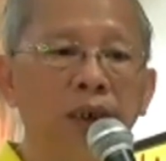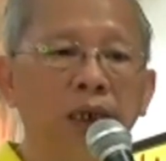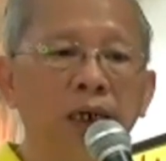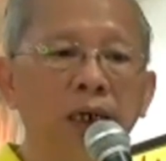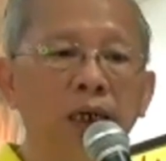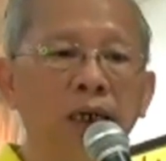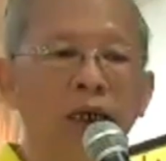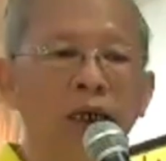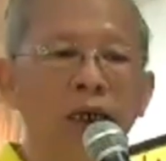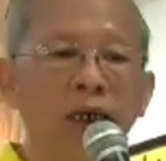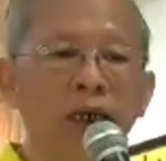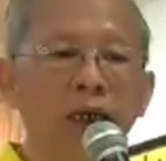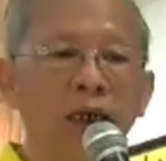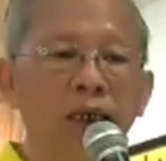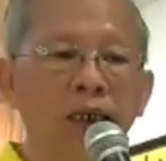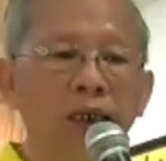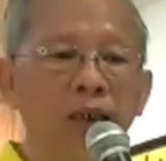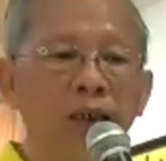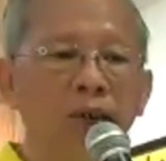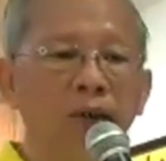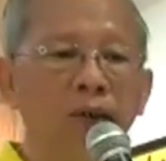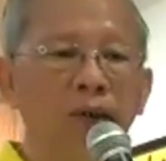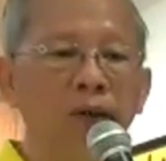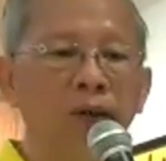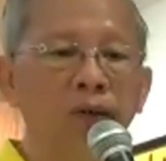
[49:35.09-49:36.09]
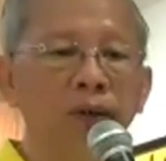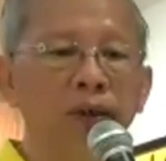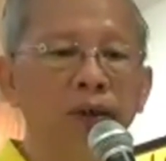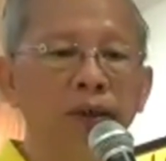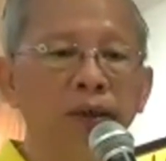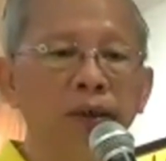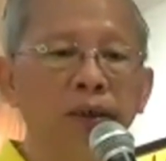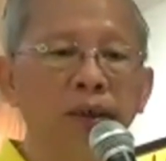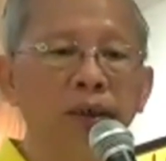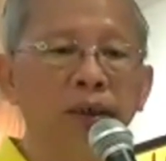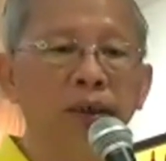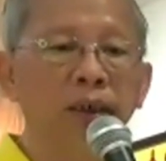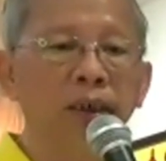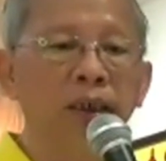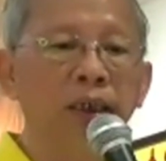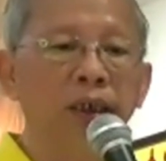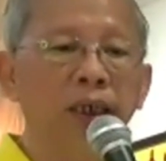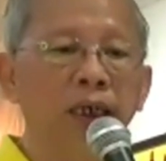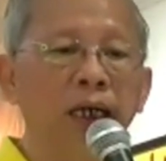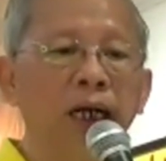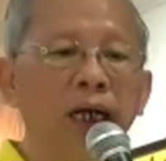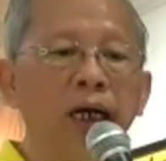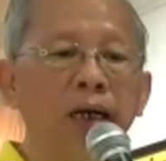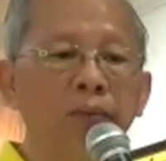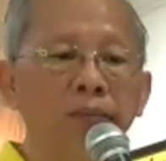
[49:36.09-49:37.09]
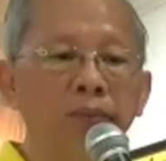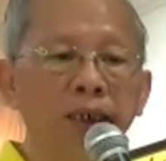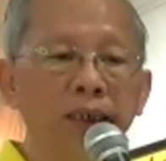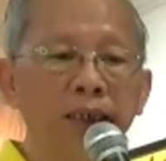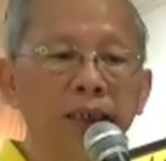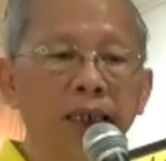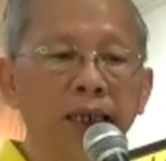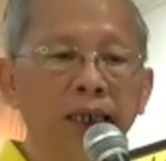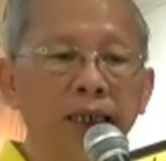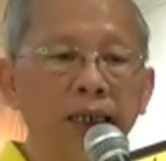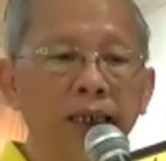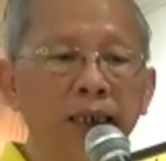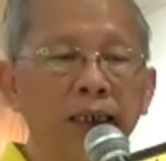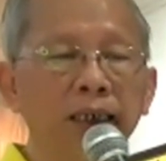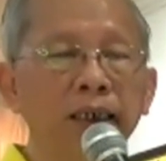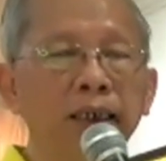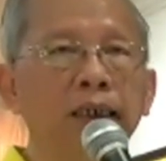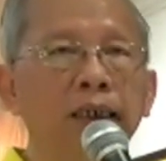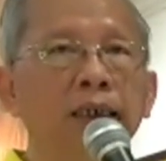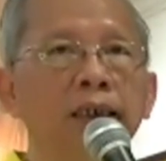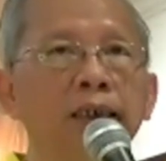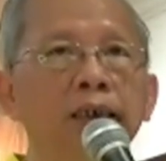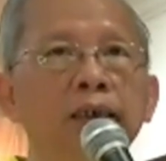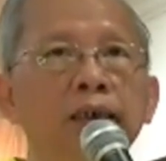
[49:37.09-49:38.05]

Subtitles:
are called karma tanha,